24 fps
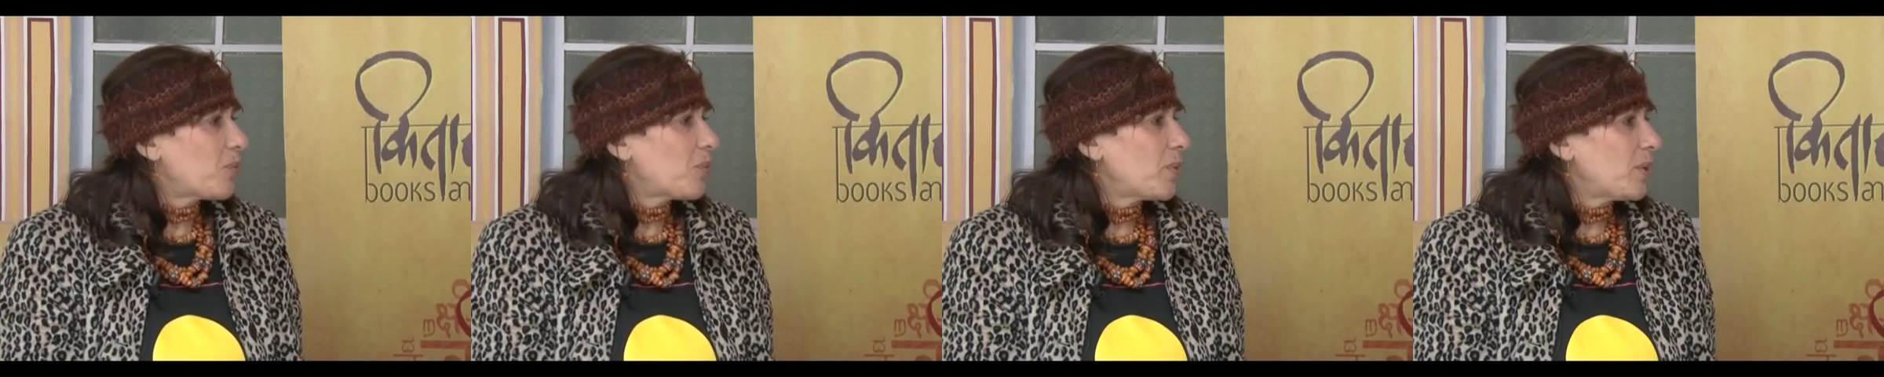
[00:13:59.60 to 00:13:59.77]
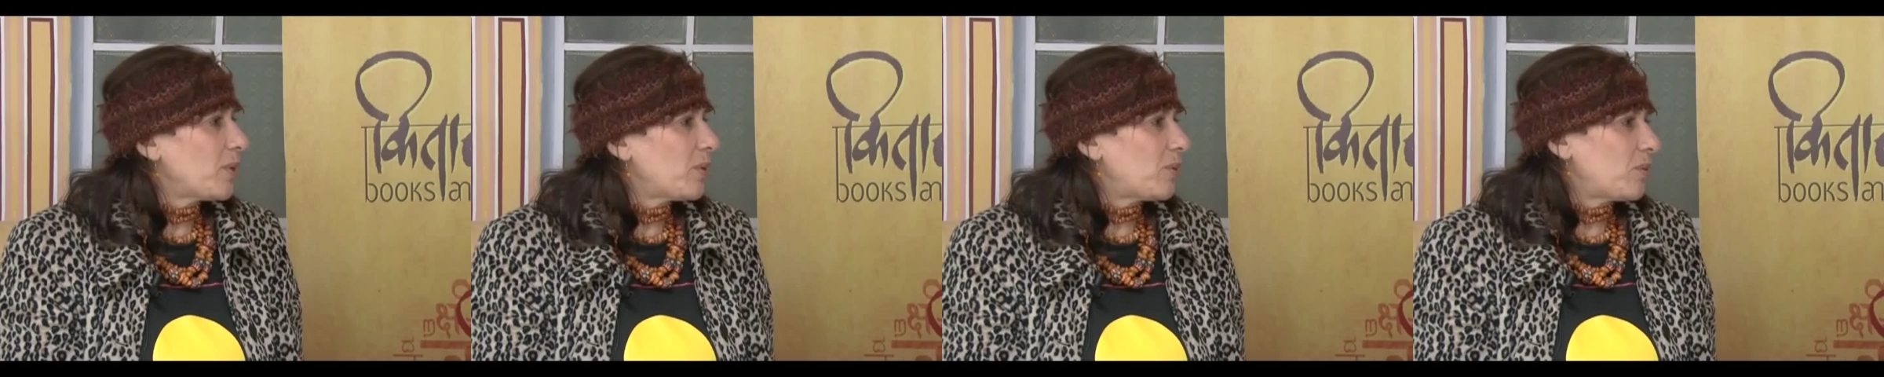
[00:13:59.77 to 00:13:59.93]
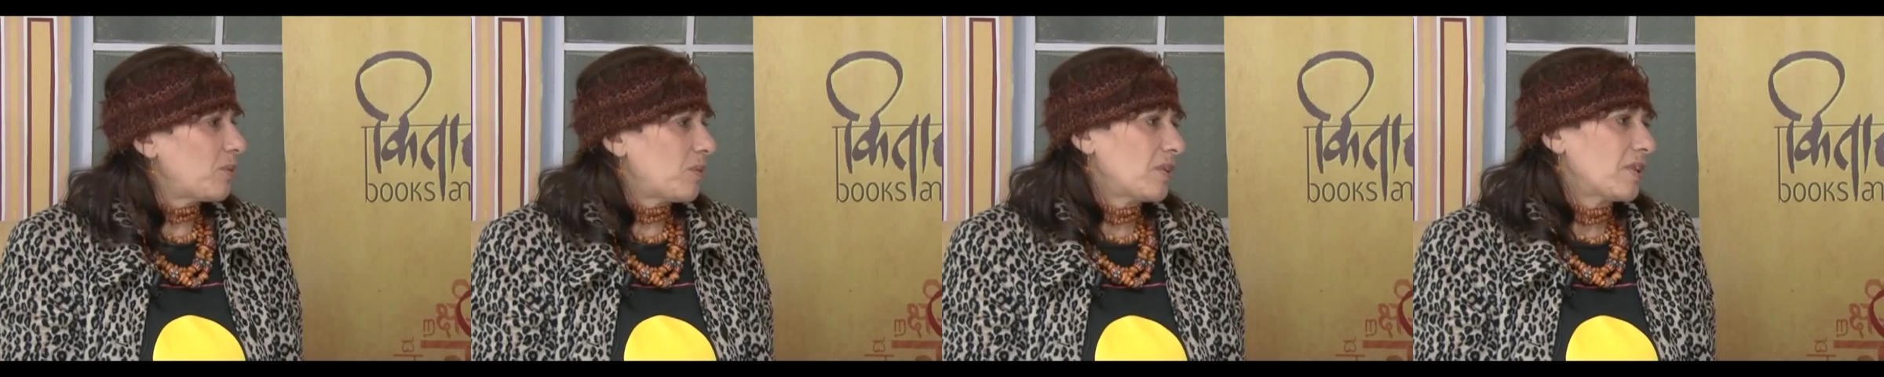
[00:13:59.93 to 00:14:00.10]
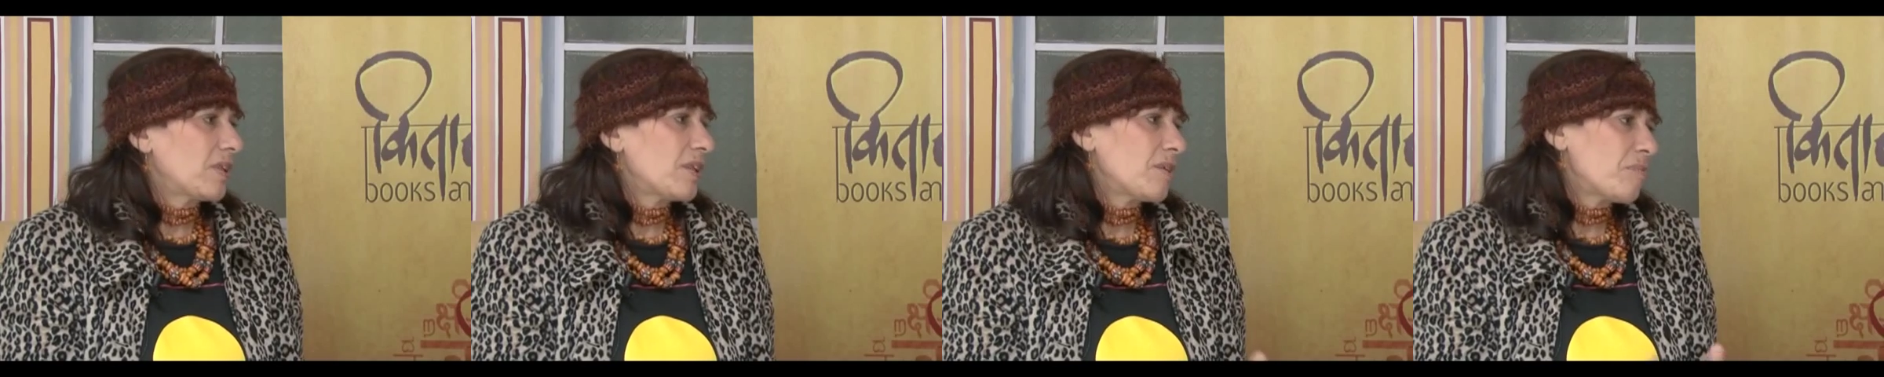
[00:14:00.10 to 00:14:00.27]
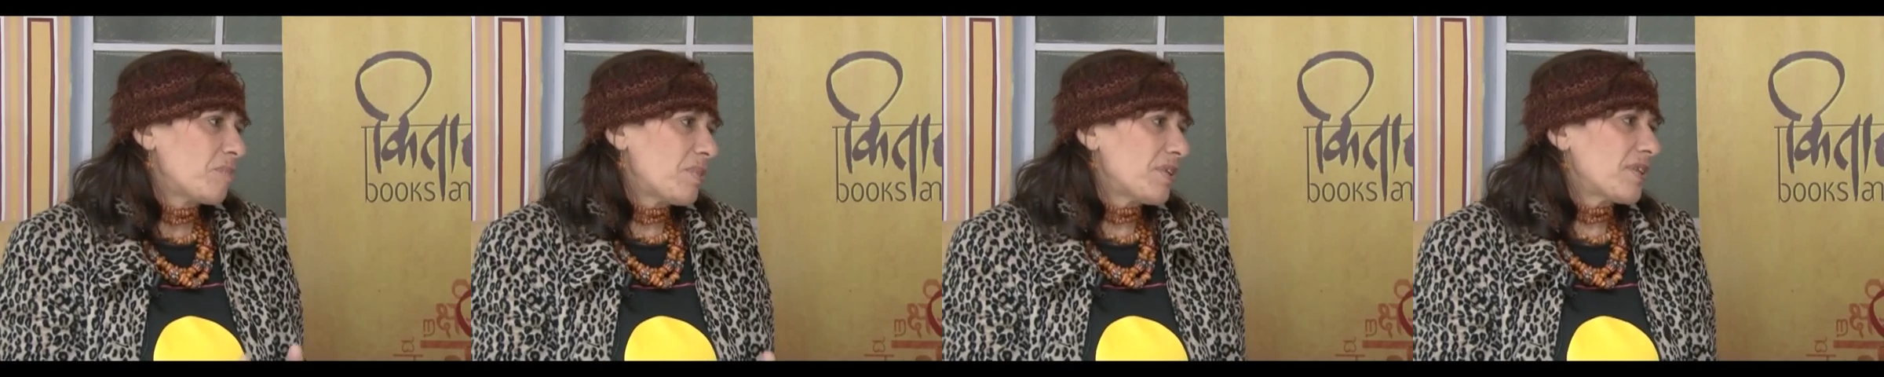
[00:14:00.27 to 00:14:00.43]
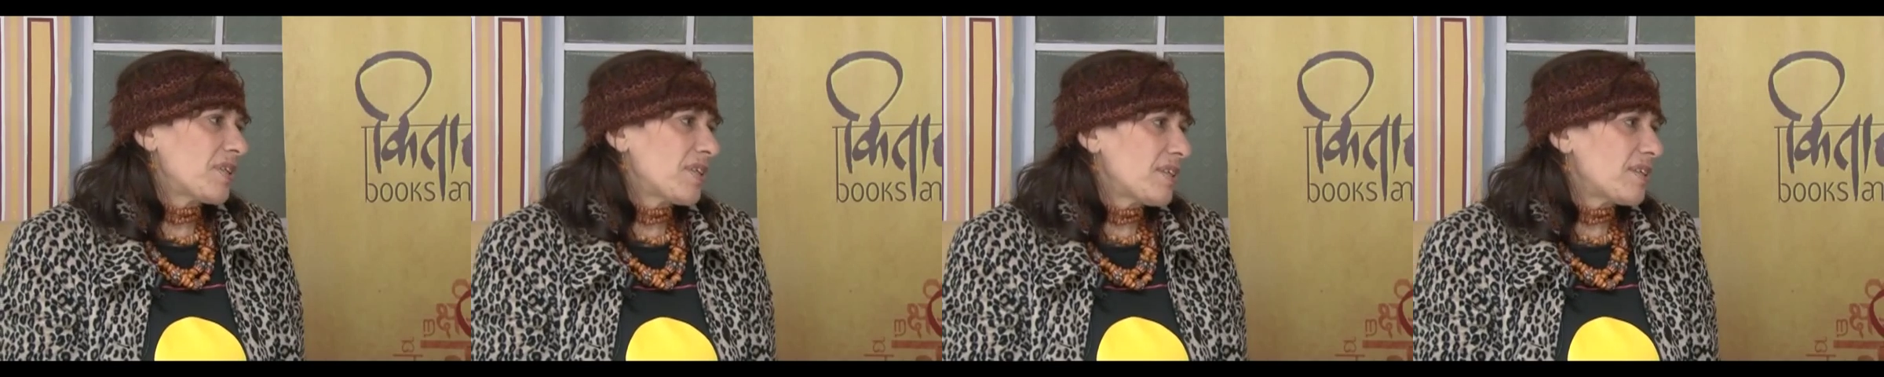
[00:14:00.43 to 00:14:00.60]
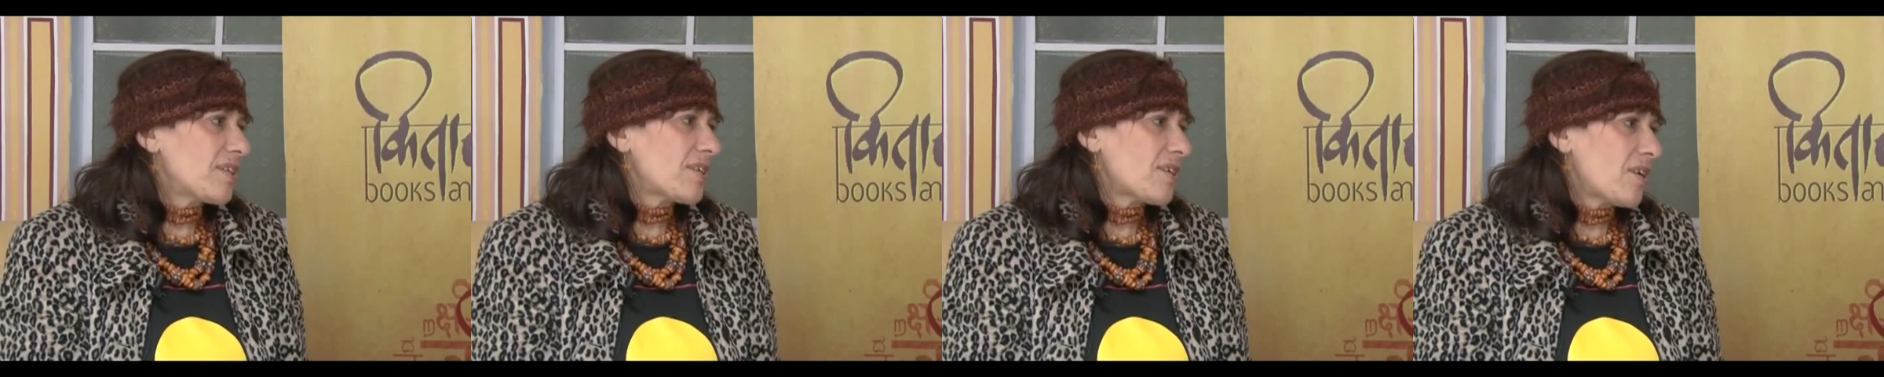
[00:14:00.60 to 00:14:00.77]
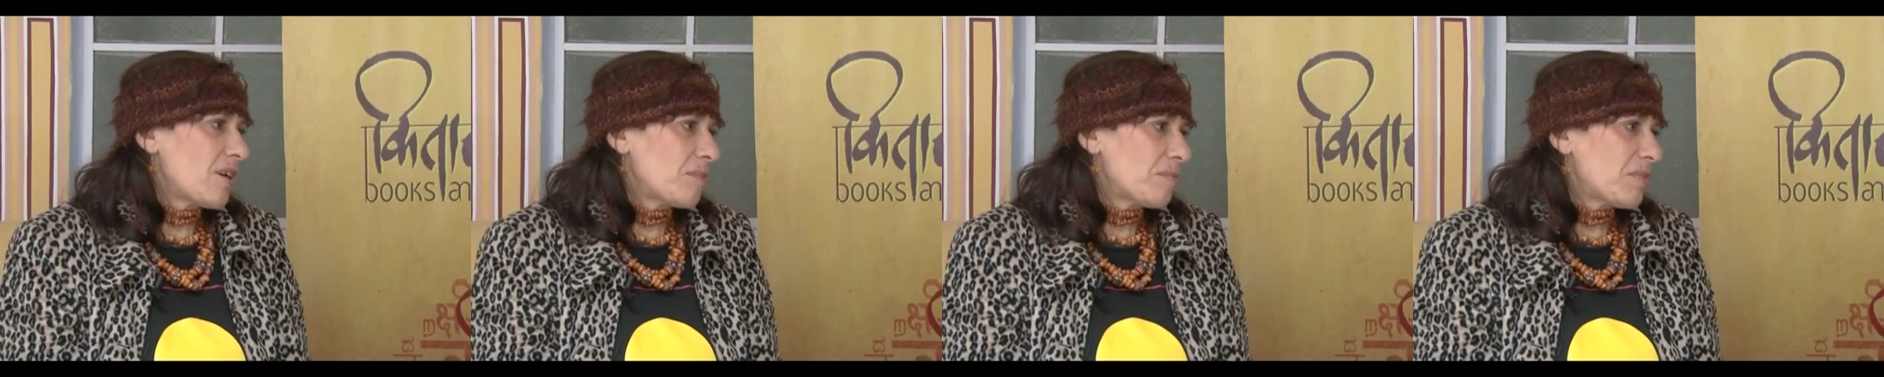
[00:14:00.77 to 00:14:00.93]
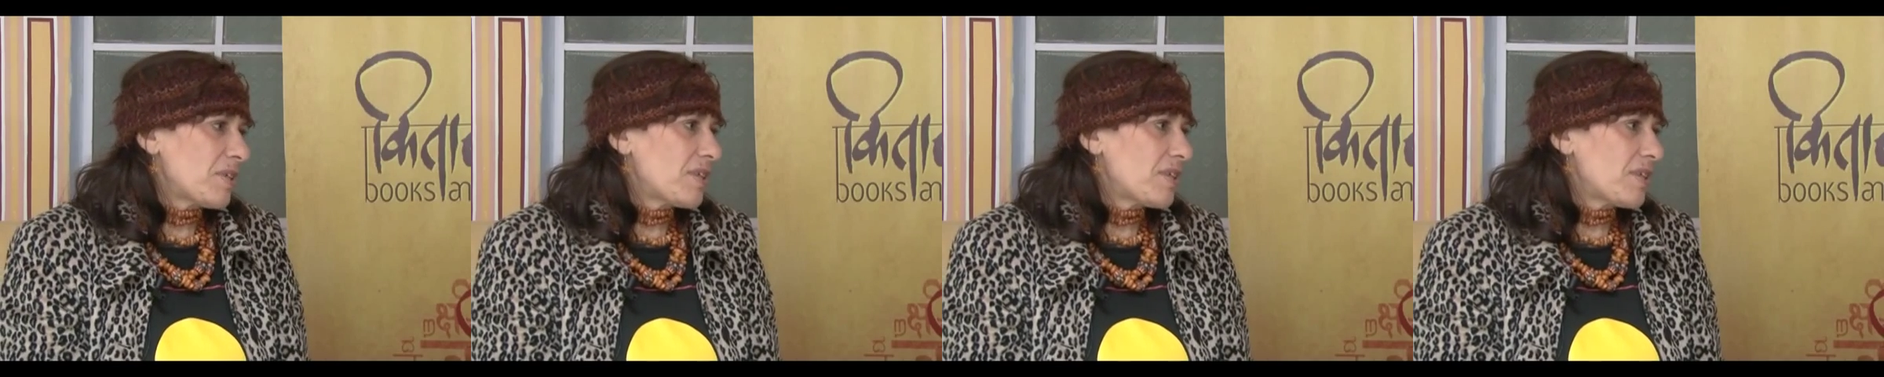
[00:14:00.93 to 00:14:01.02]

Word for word: well, but this time